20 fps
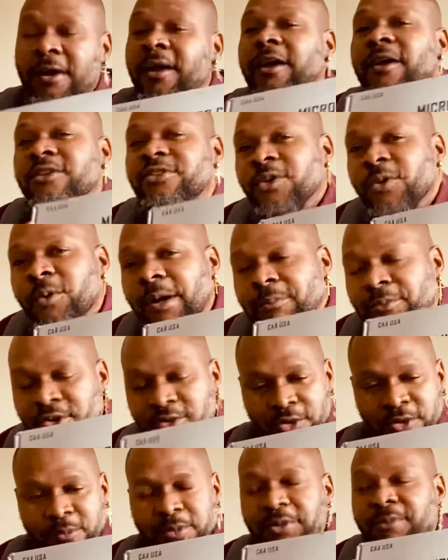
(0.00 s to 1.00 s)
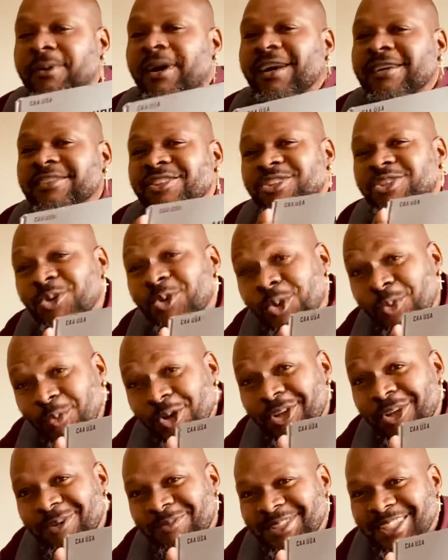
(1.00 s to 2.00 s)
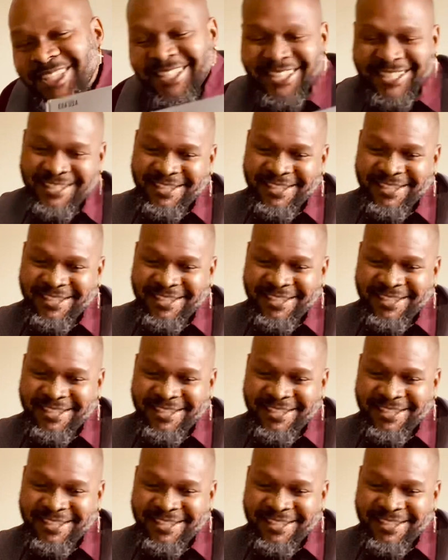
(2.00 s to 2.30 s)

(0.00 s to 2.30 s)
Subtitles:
So I'm going to open the box and show you what comes in it.